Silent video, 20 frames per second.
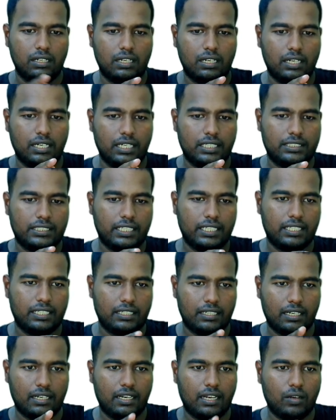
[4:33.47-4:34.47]
let's say
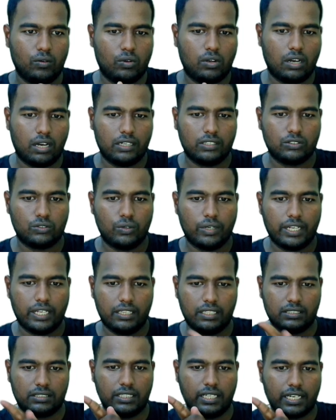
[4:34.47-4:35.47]
now car is going in
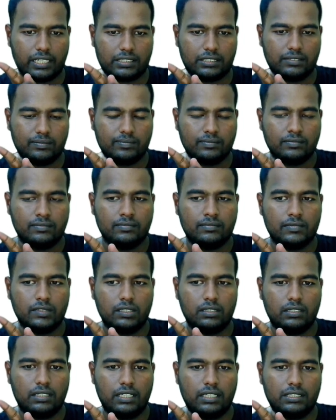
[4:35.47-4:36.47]
this direction,
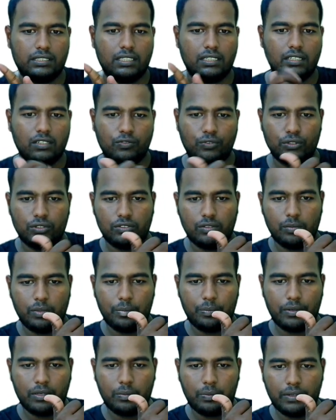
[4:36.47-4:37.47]
the resultant force will be
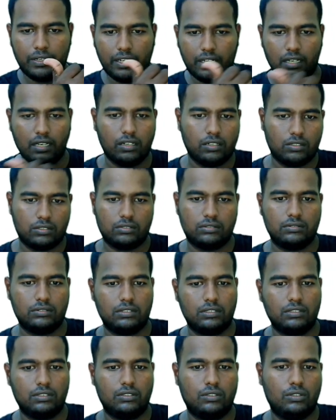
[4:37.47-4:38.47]
perpendicular
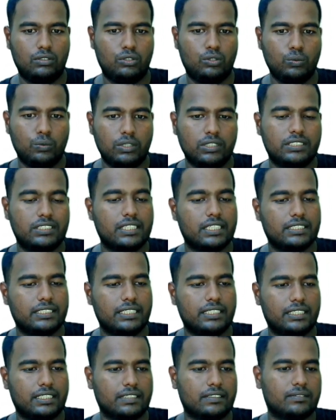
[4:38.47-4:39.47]
towards the
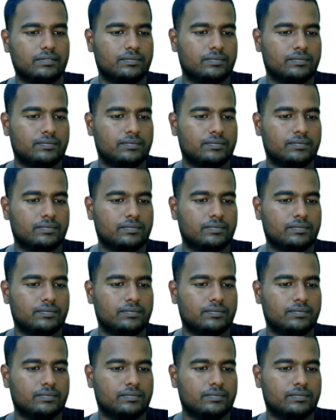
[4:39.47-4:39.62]
center.